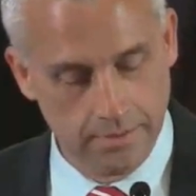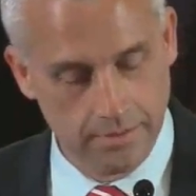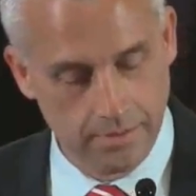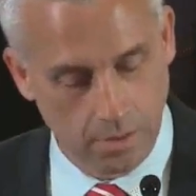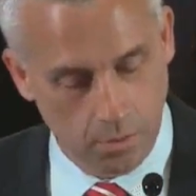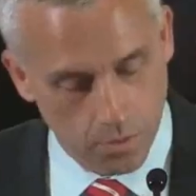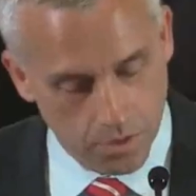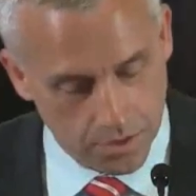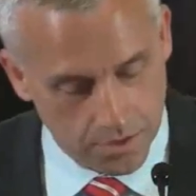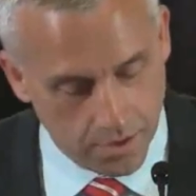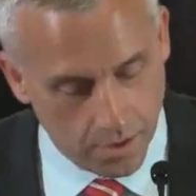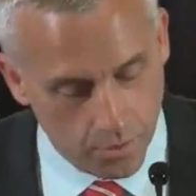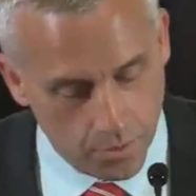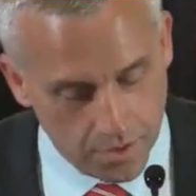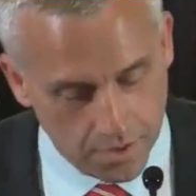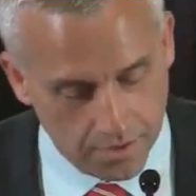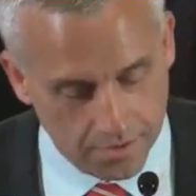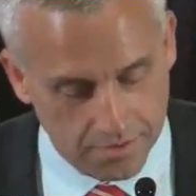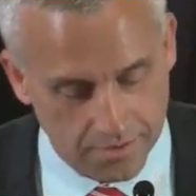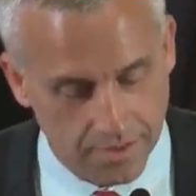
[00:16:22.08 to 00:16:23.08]
I want to start with
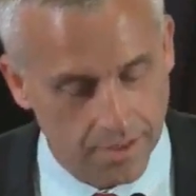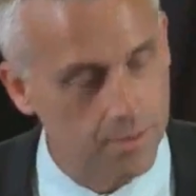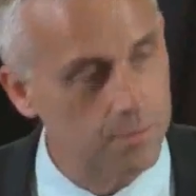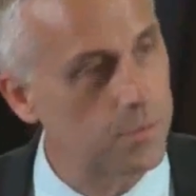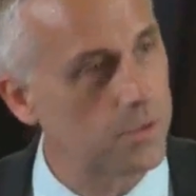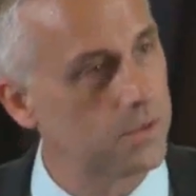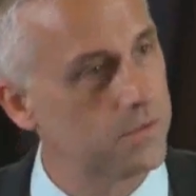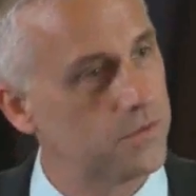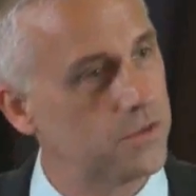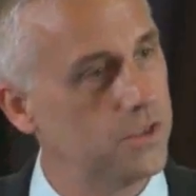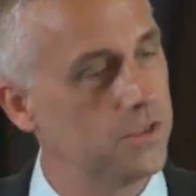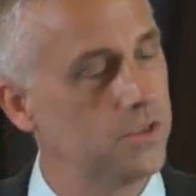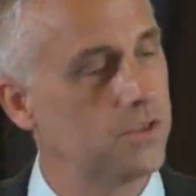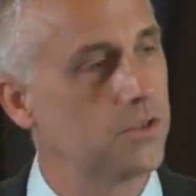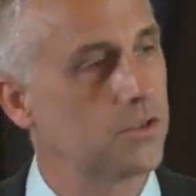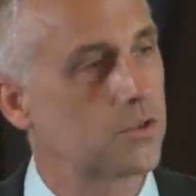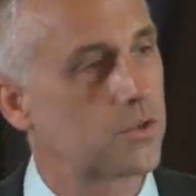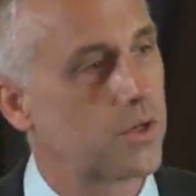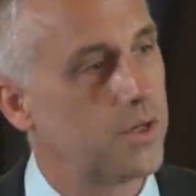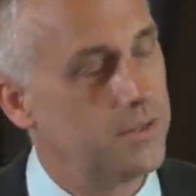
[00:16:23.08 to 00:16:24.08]
the example of
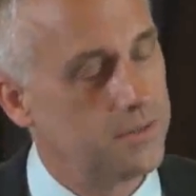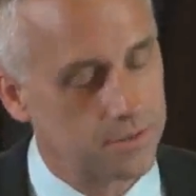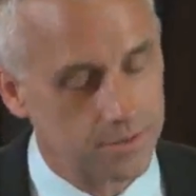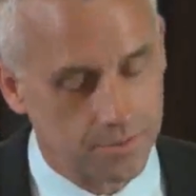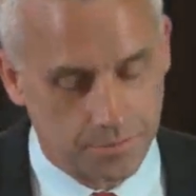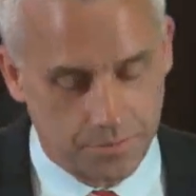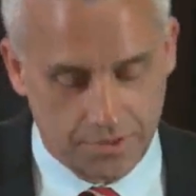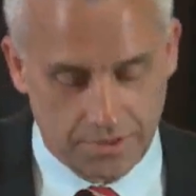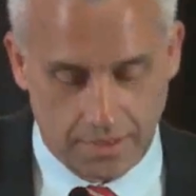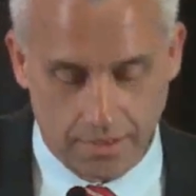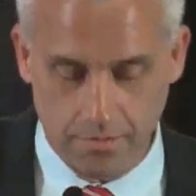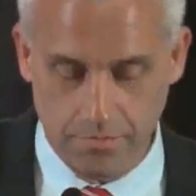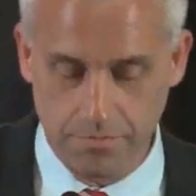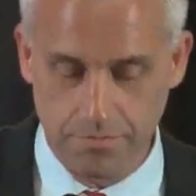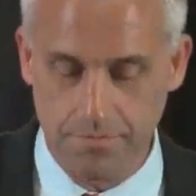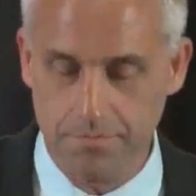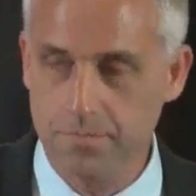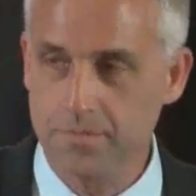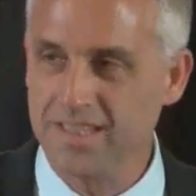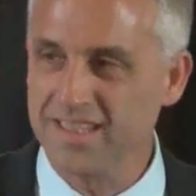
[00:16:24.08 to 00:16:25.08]
Jesus Christ himself,
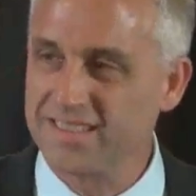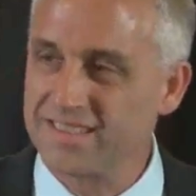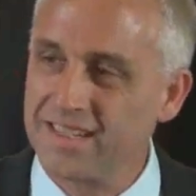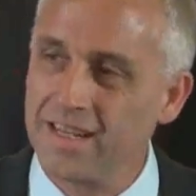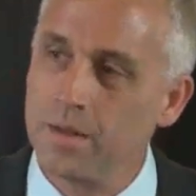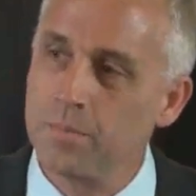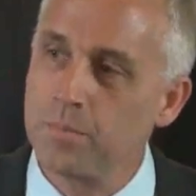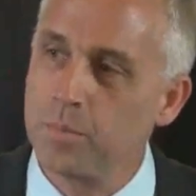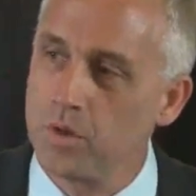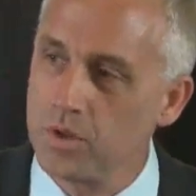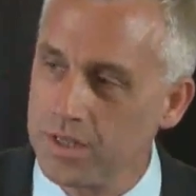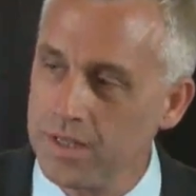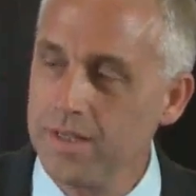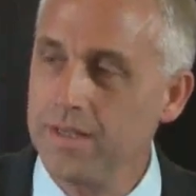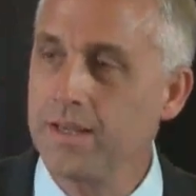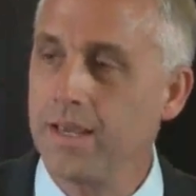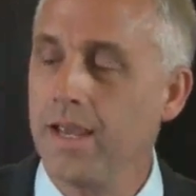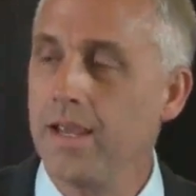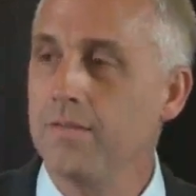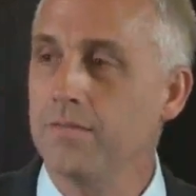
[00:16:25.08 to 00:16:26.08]
the example he
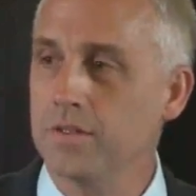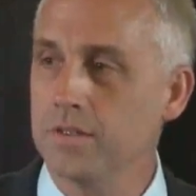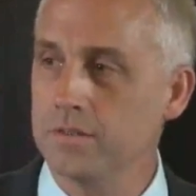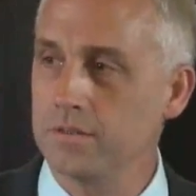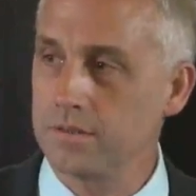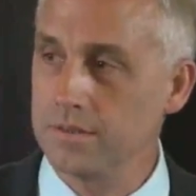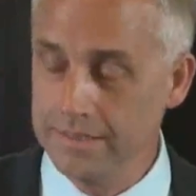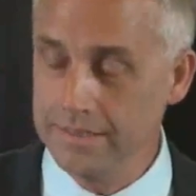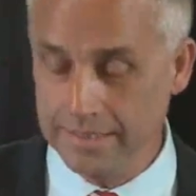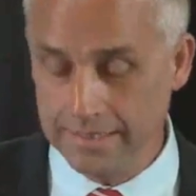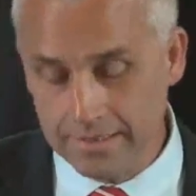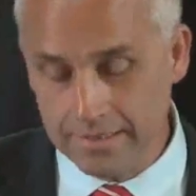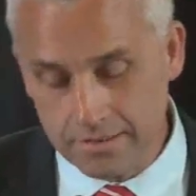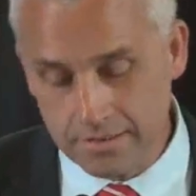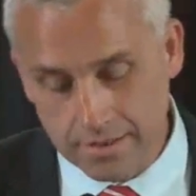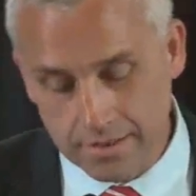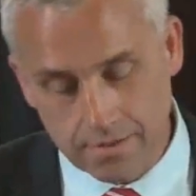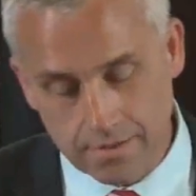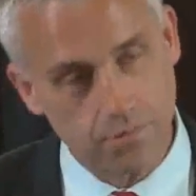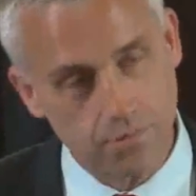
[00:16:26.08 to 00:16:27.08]
gave us, he
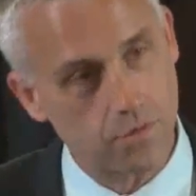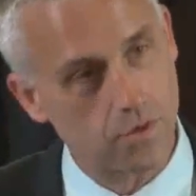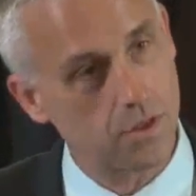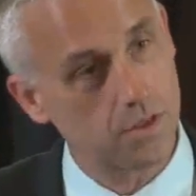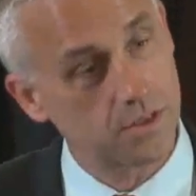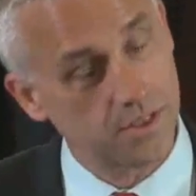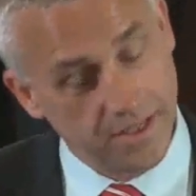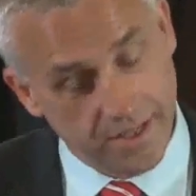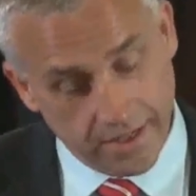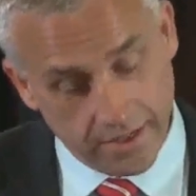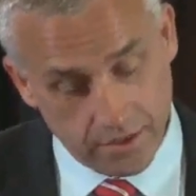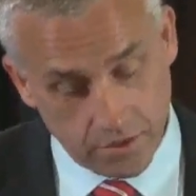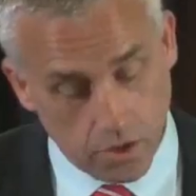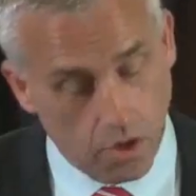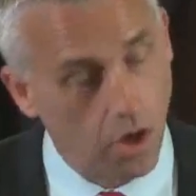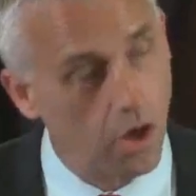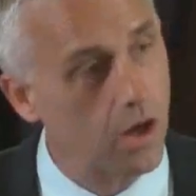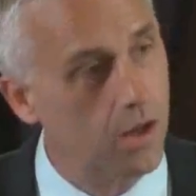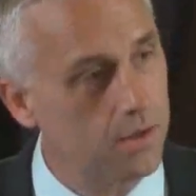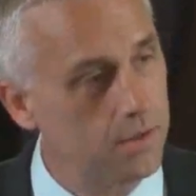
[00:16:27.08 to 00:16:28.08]
set for us, and he
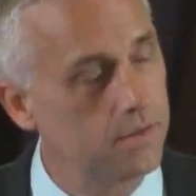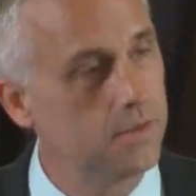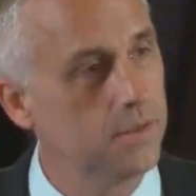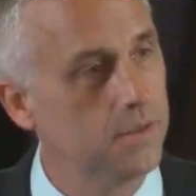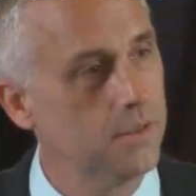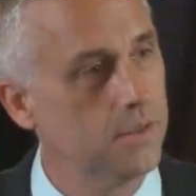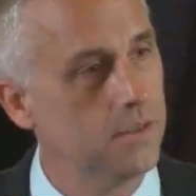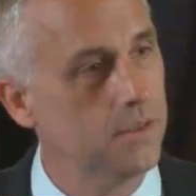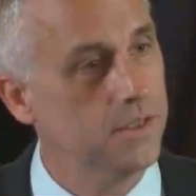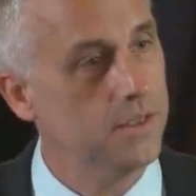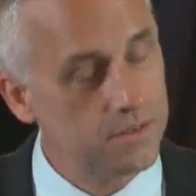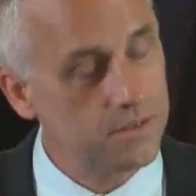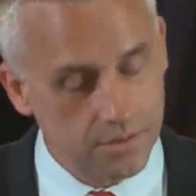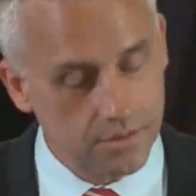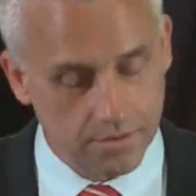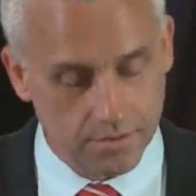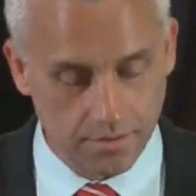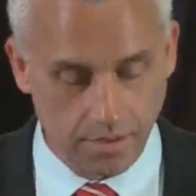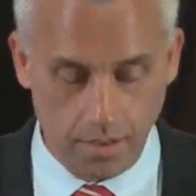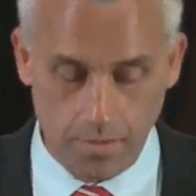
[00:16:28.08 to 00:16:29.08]
taught his
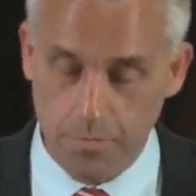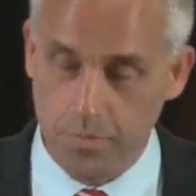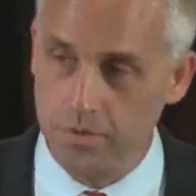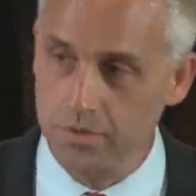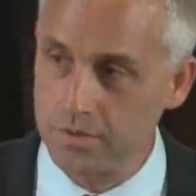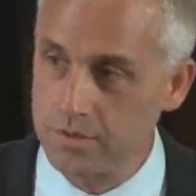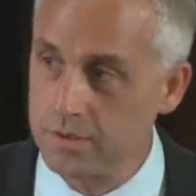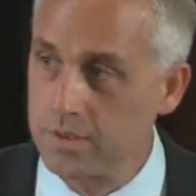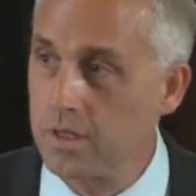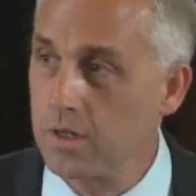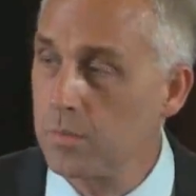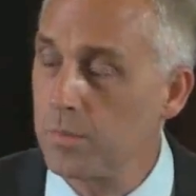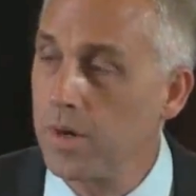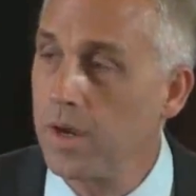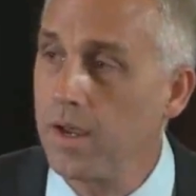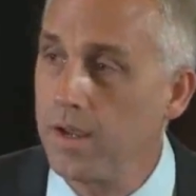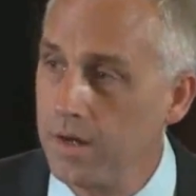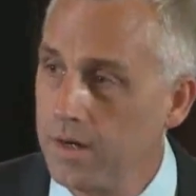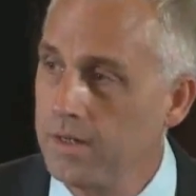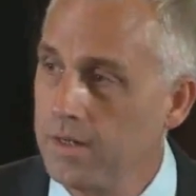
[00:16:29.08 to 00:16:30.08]
disciples and
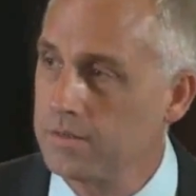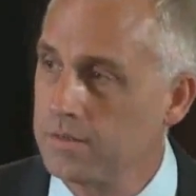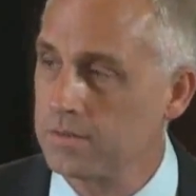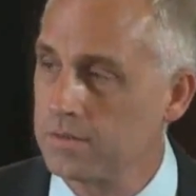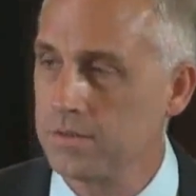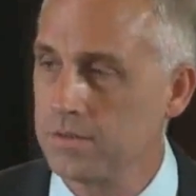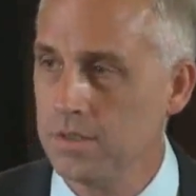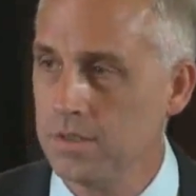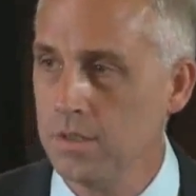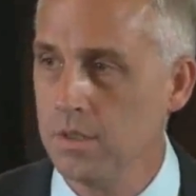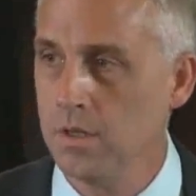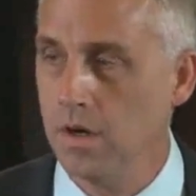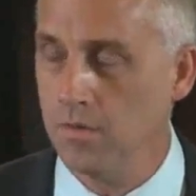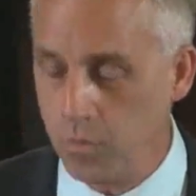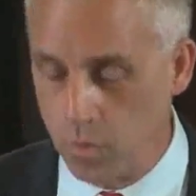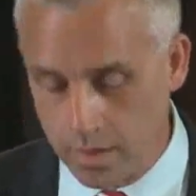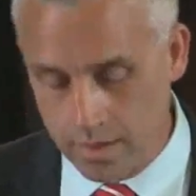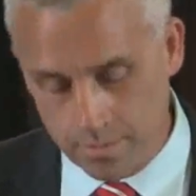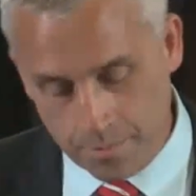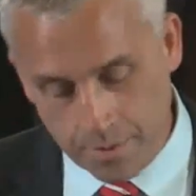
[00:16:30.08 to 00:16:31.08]
thereby us of
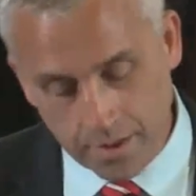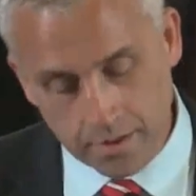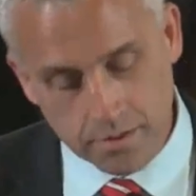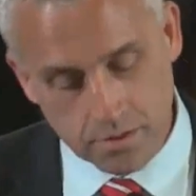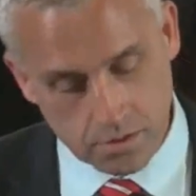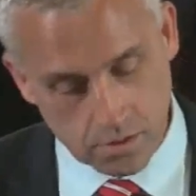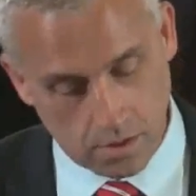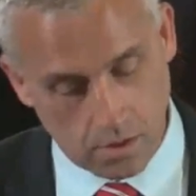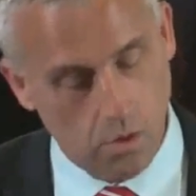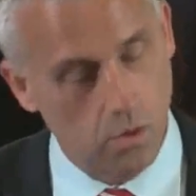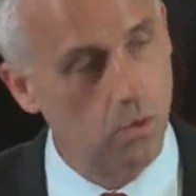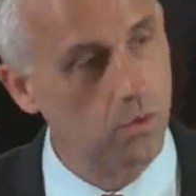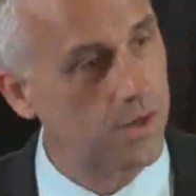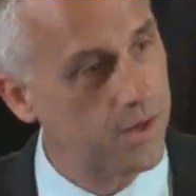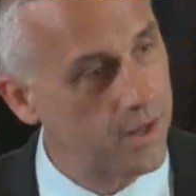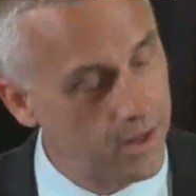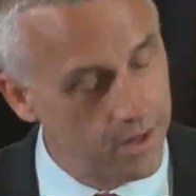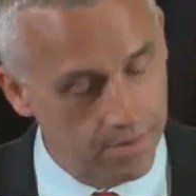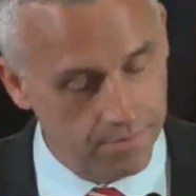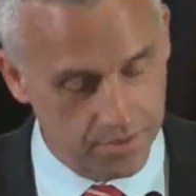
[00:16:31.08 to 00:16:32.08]
what it means to hold
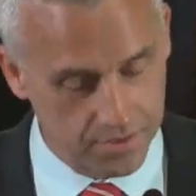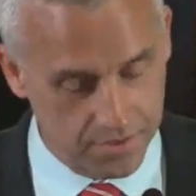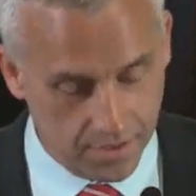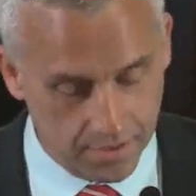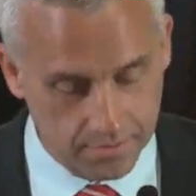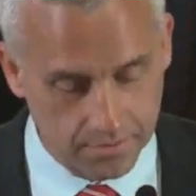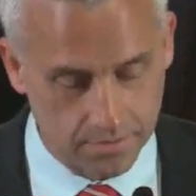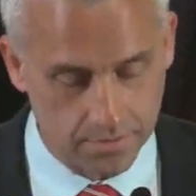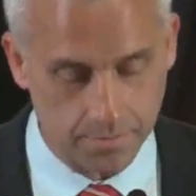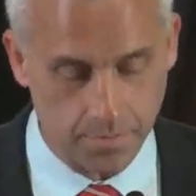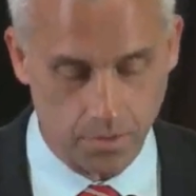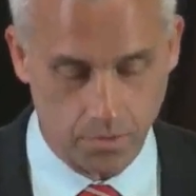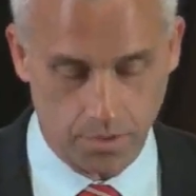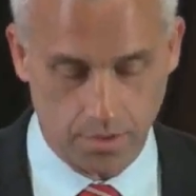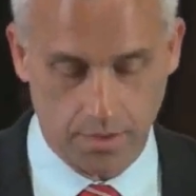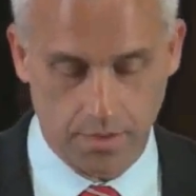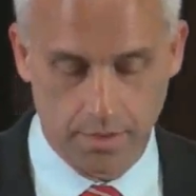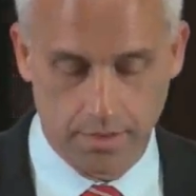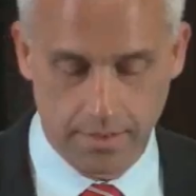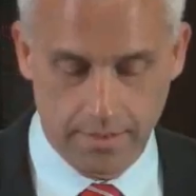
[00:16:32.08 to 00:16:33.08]
and have a testimony.